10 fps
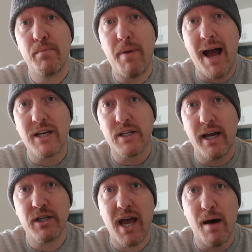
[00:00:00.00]

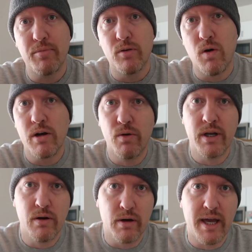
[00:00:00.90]
/Capital One, or you
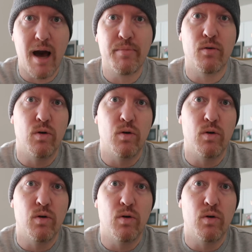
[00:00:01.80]
can go on Capital